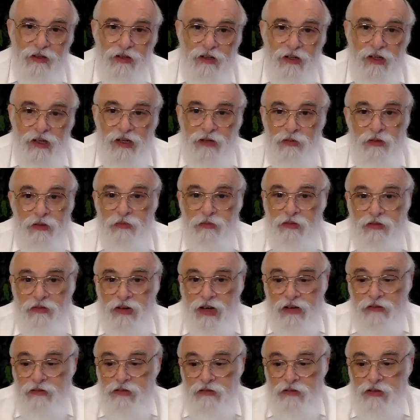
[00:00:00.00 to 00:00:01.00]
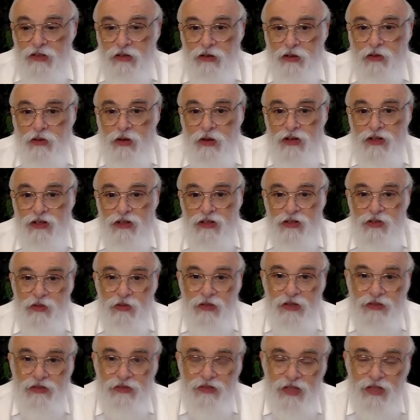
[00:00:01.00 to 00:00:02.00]
He would rather than no questions, he
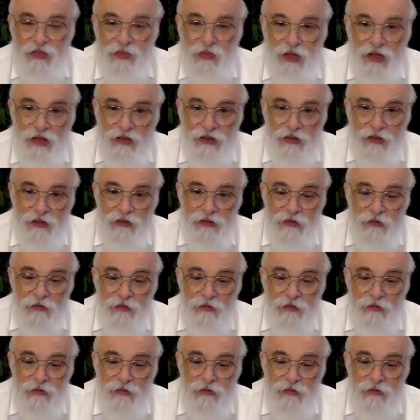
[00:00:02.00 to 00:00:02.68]
wouldn't have to explain it.